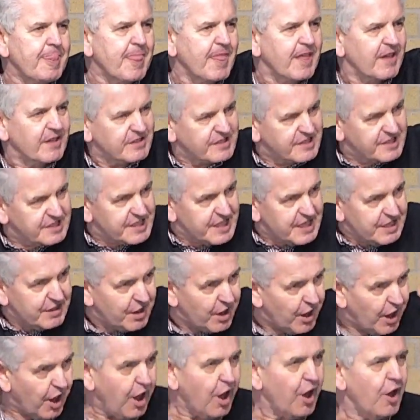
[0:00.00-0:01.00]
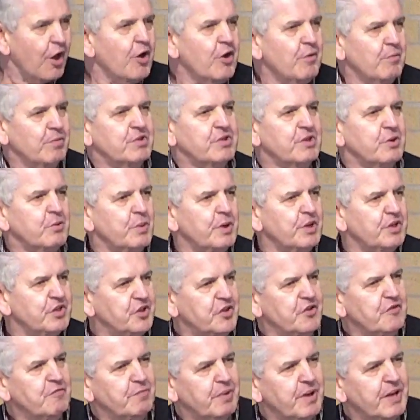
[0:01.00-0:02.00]
and see the hope to which
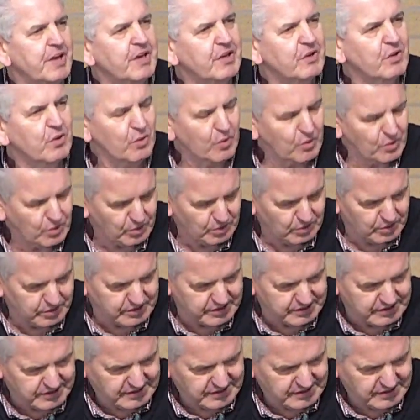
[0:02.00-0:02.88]
you've been called.